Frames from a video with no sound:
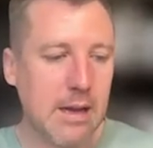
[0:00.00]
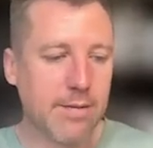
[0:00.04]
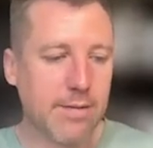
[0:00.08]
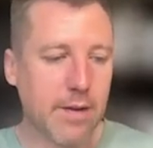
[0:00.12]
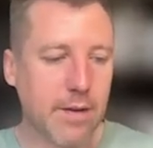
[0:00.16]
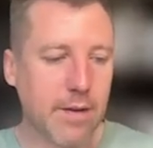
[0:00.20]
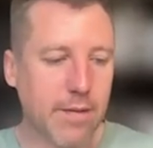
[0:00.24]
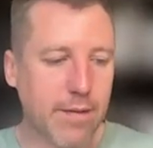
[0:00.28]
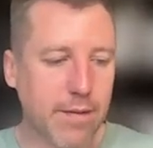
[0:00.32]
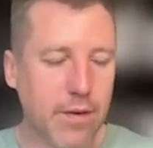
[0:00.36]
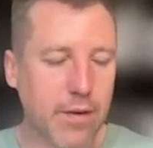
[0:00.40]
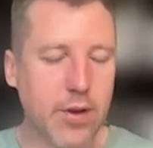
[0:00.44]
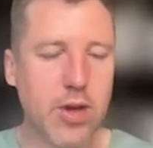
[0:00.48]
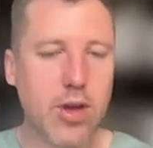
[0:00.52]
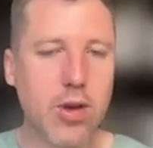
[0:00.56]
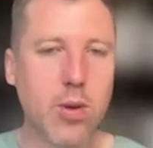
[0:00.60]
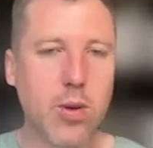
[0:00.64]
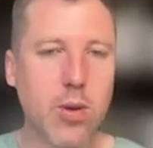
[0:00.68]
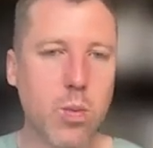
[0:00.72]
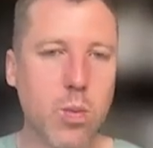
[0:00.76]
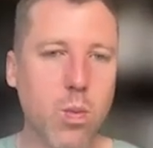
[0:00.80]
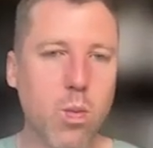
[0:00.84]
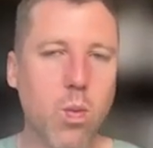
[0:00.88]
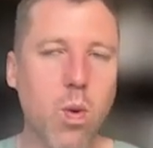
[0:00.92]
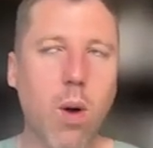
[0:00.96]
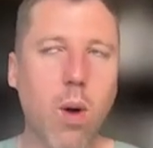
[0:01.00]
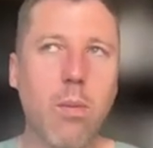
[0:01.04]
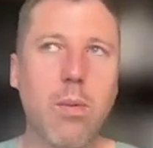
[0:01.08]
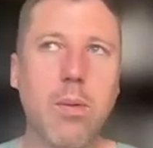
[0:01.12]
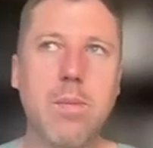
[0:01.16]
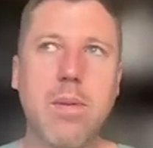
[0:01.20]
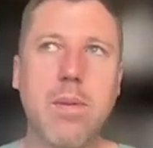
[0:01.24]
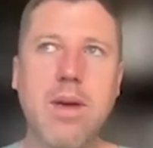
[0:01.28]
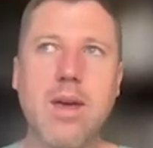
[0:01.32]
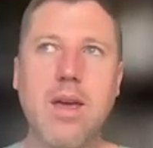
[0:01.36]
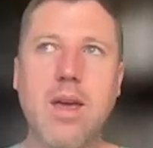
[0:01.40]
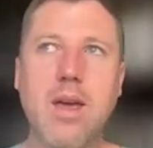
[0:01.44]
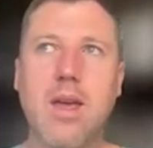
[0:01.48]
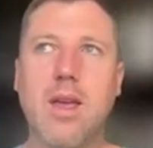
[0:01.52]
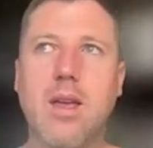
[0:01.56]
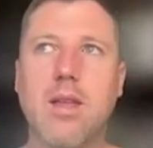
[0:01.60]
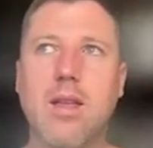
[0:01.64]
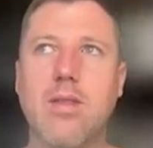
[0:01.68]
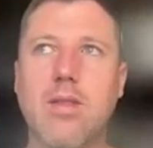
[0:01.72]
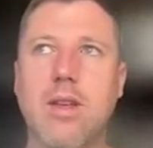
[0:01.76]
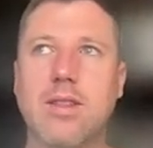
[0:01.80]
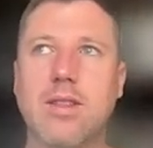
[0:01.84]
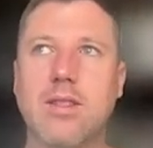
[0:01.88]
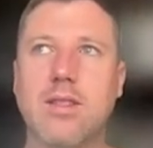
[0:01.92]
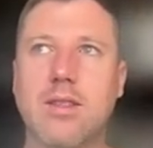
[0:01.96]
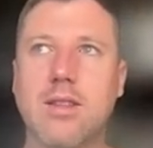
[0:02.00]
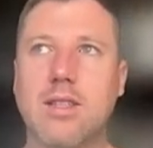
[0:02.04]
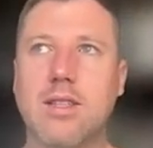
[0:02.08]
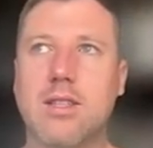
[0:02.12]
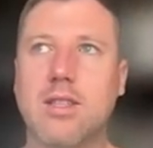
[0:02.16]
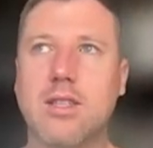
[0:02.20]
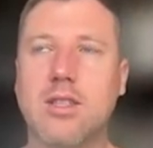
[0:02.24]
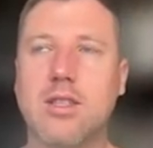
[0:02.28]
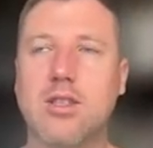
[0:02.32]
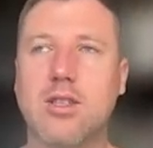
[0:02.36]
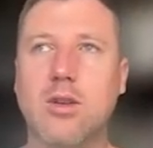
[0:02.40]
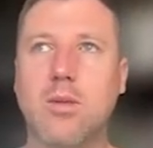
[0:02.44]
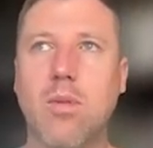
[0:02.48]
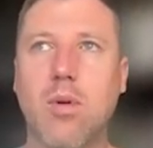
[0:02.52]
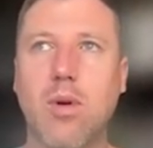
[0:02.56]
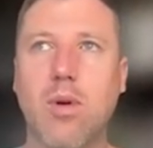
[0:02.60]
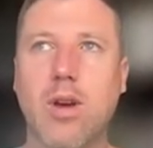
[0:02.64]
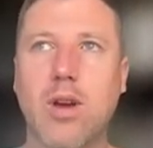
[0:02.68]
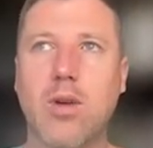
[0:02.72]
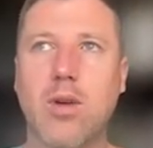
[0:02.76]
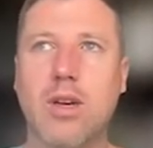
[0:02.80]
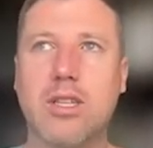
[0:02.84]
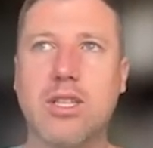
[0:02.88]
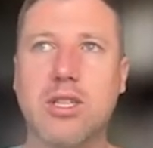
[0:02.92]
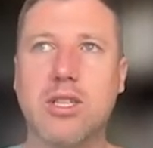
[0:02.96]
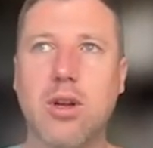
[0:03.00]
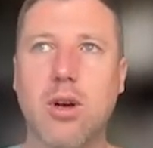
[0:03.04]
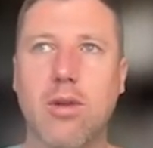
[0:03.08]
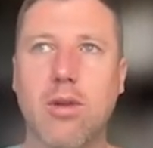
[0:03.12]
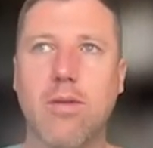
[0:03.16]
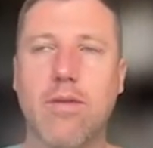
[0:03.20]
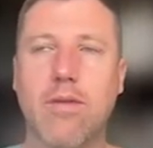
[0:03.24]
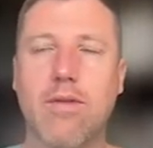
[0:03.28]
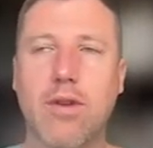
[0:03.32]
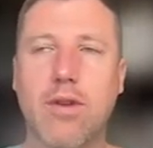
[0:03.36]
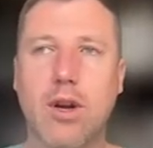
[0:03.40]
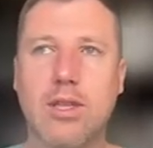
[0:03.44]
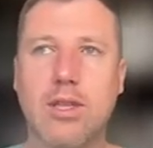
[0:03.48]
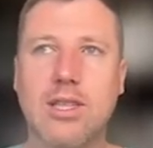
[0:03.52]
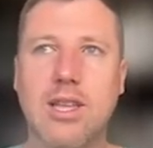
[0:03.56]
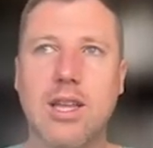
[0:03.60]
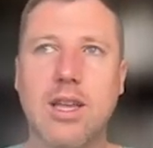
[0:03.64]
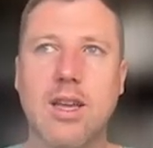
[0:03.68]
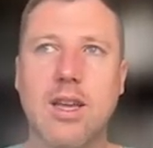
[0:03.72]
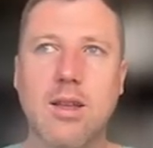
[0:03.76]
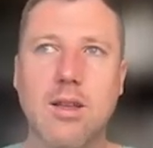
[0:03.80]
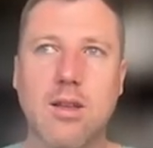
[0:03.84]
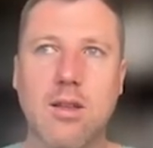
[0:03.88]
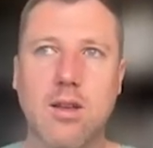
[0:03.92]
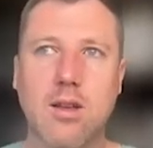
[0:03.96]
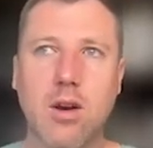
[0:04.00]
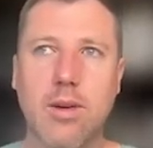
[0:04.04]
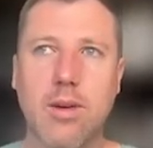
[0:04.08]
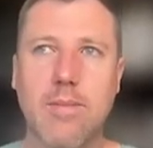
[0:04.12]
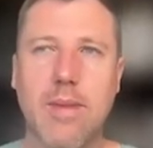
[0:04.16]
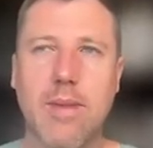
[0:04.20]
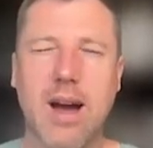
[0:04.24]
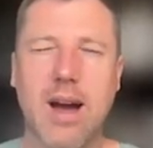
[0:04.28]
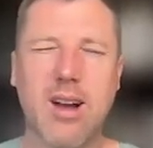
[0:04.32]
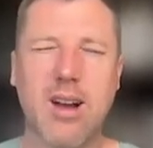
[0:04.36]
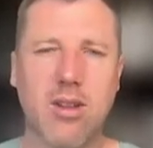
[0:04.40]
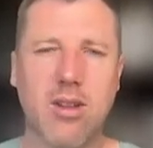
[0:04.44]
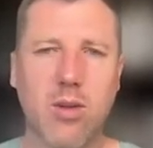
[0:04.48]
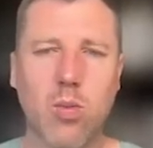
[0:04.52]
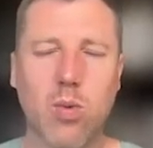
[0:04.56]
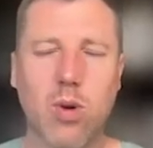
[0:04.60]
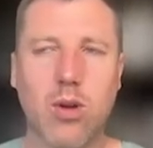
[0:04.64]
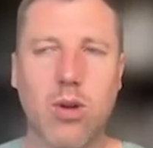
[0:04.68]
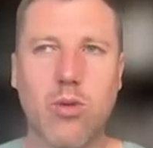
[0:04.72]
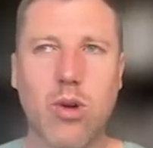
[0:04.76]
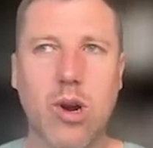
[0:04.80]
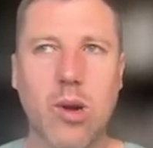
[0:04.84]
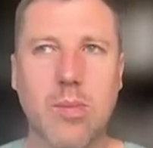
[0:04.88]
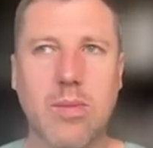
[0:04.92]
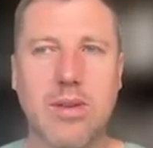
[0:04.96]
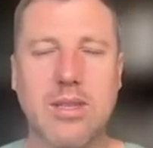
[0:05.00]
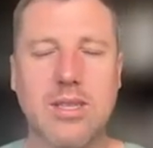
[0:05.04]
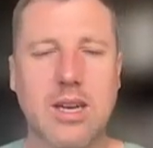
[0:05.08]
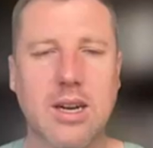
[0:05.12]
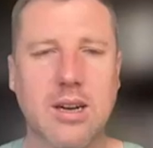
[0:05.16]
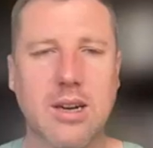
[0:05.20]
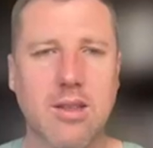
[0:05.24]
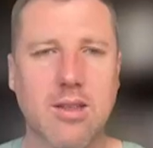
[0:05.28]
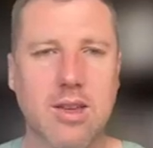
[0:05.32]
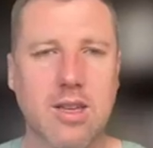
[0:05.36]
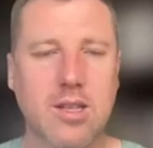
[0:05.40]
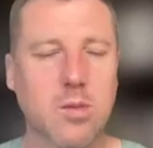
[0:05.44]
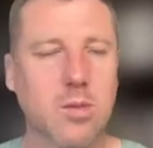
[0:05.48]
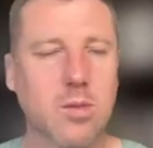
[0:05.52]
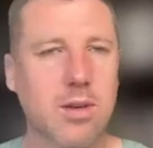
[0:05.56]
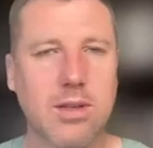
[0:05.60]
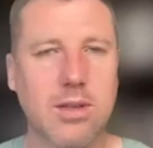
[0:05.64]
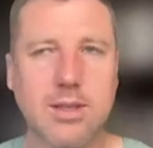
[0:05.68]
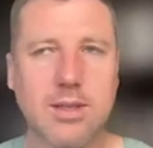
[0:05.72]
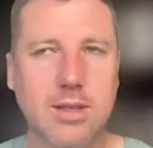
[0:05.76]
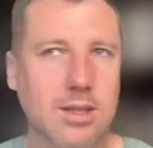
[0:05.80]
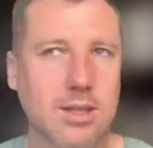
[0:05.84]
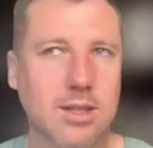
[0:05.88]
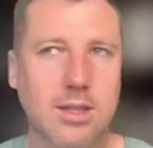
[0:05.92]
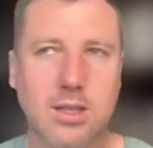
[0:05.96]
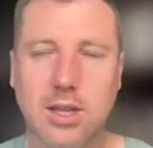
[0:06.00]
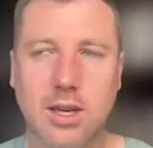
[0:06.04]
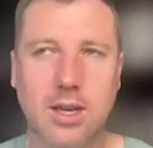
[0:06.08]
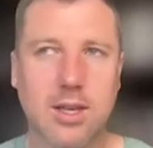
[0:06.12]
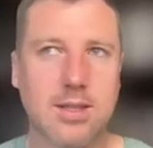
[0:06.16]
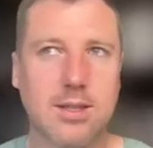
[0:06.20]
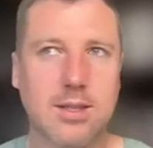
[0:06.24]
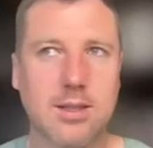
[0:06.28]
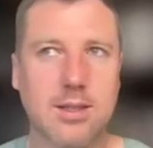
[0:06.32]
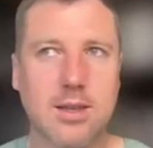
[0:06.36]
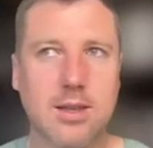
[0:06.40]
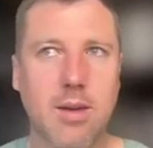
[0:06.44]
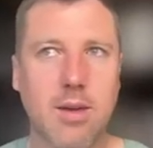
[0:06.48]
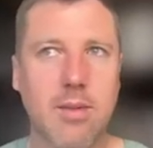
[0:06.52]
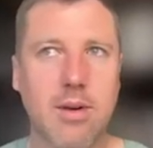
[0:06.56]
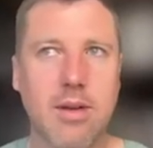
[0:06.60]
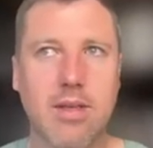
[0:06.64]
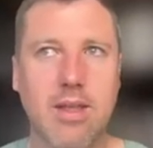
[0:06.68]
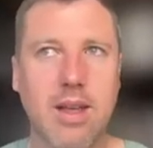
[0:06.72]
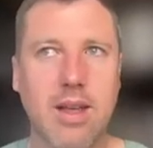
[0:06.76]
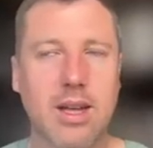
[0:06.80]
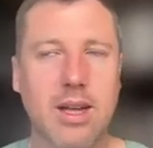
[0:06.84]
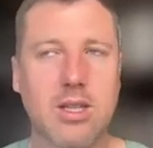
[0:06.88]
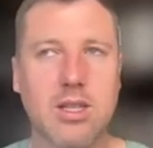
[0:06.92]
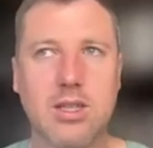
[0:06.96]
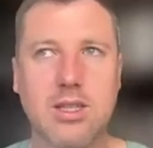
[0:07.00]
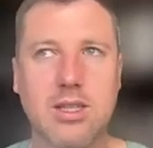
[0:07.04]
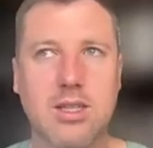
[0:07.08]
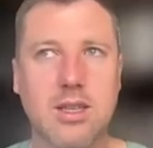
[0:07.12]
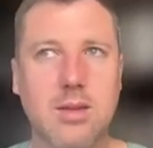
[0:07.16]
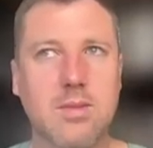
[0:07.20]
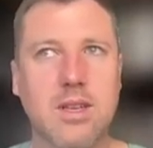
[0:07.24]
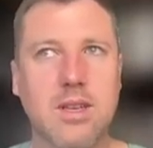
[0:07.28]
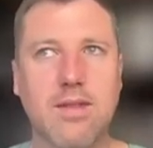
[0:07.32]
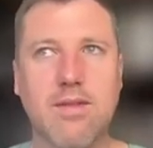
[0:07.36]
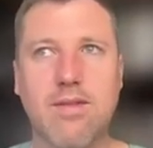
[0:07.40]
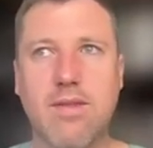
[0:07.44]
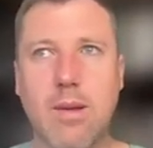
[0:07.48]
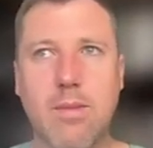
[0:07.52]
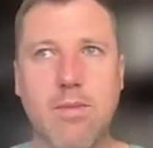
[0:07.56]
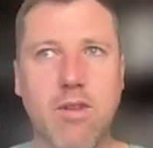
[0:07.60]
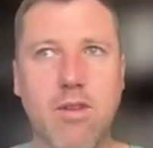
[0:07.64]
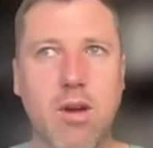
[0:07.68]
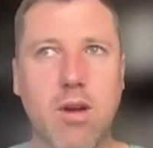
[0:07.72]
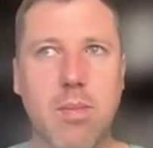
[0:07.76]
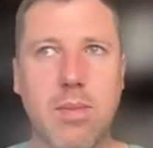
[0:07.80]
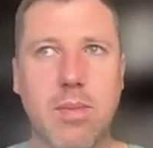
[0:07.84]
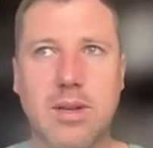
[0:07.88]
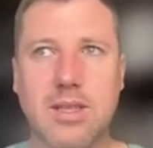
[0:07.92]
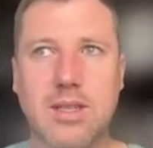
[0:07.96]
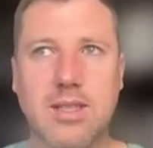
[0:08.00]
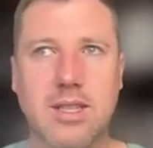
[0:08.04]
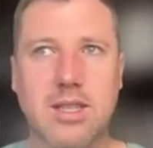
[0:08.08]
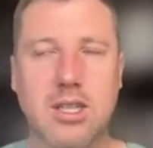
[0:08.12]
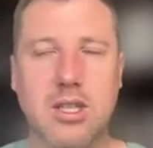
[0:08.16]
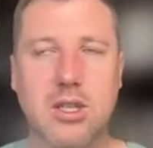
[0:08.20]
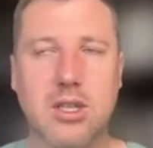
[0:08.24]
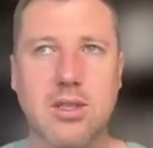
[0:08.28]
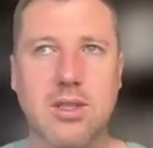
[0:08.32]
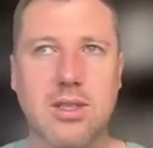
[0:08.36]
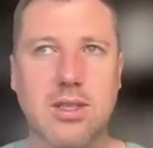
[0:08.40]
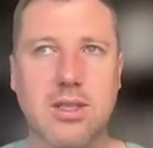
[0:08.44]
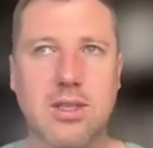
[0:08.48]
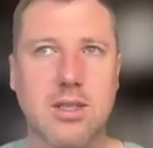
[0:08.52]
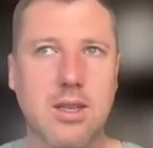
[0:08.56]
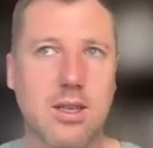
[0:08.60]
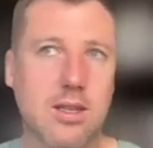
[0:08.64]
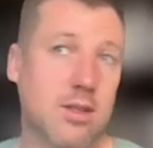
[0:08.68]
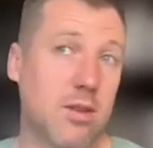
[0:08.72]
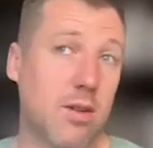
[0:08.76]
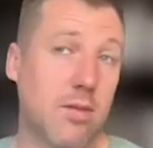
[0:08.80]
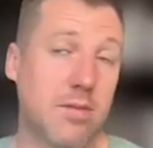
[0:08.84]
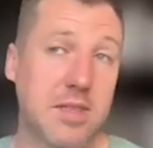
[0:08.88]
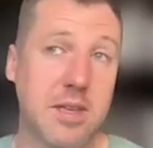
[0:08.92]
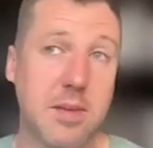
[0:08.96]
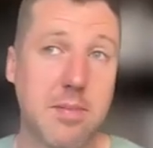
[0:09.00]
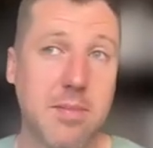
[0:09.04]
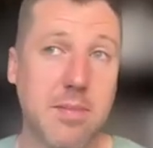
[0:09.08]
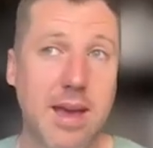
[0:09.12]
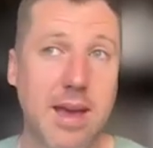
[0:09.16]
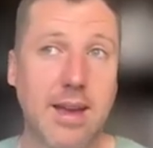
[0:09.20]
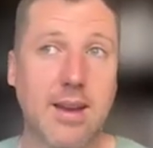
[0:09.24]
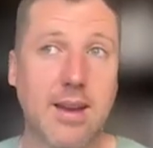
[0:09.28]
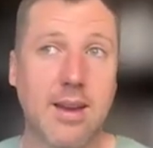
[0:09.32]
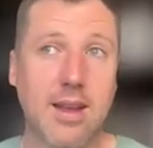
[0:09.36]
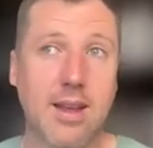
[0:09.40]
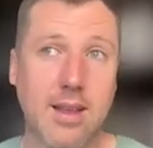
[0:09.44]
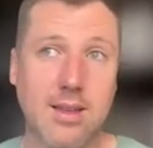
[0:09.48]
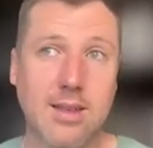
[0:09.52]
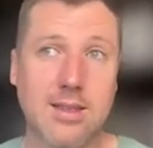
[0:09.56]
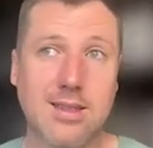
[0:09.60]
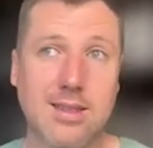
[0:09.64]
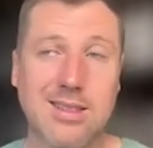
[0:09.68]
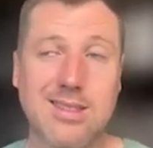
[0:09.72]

For you, what would be this is a 2 point question on firstly going back on the World Rugby side of things because it's just I mean that just seems like flip-flopping decisions is obviously made